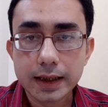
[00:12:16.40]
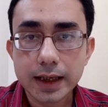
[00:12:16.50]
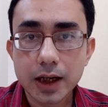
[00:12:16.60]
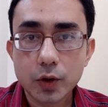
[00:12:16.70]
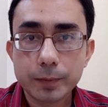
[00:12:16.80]

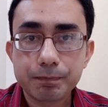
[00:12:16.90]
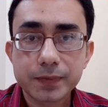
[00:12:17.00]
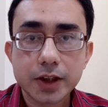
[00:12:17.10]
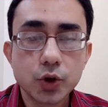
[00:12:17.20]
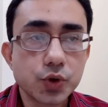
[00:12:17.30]
Now,
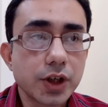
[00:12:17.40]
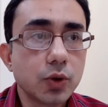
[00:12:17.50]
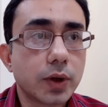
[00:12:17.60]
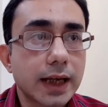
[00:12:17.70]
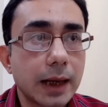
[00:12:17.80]
usually
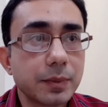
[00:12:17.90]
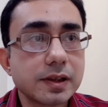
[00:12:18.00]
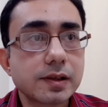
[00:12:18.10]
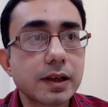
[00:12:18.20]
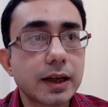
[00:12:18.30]
what
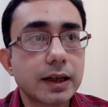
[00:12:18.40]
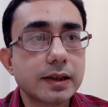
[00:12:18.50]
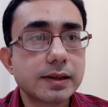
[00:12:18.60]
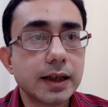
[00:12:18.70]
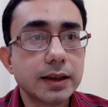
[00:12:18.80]
happens
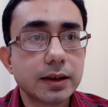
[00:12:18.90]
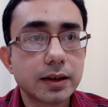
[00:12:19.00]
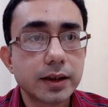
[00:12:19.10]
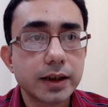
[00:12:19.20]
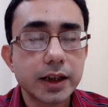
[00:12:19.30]
is
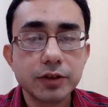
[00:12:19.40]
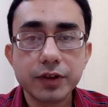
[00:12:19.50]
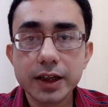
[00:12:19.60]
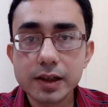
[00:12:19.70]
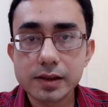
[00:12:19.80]
that in
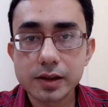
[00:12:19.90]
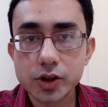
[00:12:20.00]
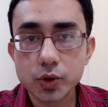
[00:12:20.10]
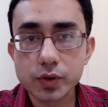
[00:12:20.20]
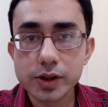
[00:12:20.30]
various
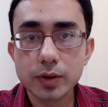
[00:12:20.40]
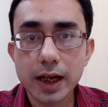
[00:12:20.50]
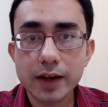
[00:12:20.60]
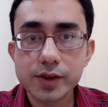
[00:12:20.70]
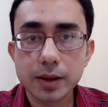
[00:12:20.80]
institutes, you will
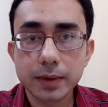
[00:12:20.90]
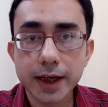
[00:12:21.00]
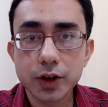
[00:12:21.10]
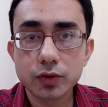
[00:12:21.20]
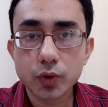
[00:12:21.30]
have some
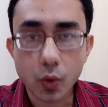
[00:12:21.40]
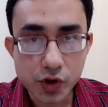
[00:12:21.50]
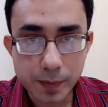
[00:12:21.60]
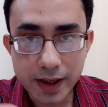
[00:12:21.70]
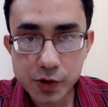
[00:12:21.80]
kind of
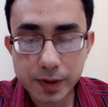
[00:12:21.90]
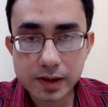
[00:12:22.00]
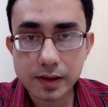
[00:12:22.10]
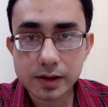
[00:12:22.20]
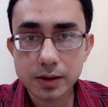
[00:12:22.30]
course management
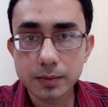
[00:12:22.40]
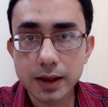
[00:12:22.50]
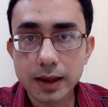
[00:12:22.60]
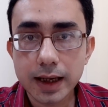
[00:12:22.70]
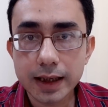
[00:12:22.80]
system
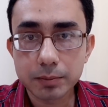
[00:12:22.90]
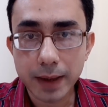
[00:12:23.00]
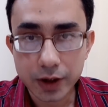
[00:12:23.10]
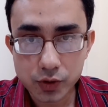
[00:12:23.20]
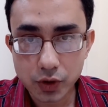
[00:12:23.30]
like
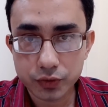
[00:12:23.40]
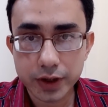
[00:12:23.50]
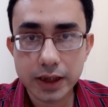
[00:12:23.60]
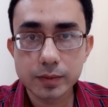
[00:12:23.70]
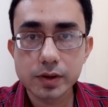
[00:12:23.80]
Microsoft
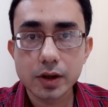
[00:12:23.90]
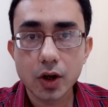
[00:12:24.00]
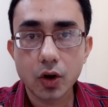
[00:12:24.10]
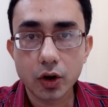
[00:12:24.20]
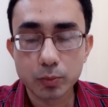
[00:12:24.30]
Teams
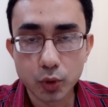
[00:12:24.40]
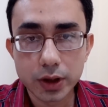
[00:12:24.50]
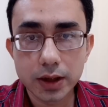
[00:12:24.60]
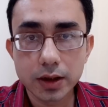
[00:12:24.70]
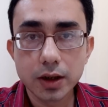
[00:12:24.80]
or
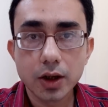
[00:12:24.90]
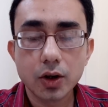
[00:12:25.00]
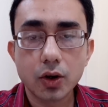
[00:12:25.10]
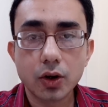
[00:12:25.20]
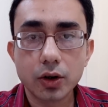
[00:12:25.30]
Moodle
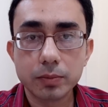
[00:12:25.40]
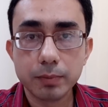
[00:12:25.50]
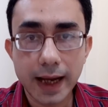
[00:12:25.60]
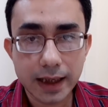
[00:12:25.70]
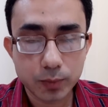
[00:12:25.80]
or
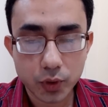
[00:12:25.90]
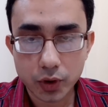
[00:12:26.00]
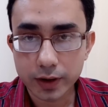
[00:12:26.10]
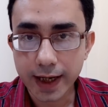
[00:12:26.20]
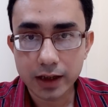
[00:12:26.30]
Blackboard
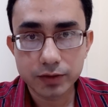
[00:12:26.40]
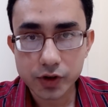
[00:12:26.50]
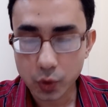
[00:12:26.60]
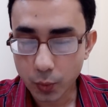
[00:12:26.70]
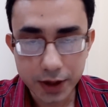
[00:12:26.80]
or
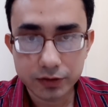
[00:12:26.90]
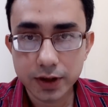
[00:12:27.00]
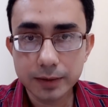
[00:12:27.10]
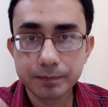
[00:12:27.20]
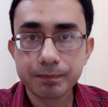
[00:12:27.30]
Canvas or
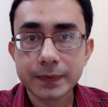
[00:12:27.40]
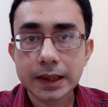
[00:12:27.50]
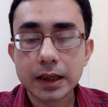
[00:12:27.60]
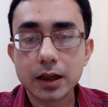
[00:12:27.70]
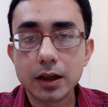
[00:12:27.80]
whatever.
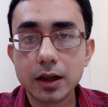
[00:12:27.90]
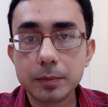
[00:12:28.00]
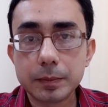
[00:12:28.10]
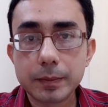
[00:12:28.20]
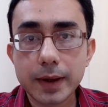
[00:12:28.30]

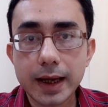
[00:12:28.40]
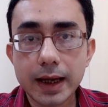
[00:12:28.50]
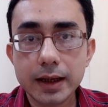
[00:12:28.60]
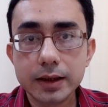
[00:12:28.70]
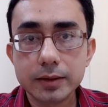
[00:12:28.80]

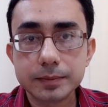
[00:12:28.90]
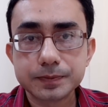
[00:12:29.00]
And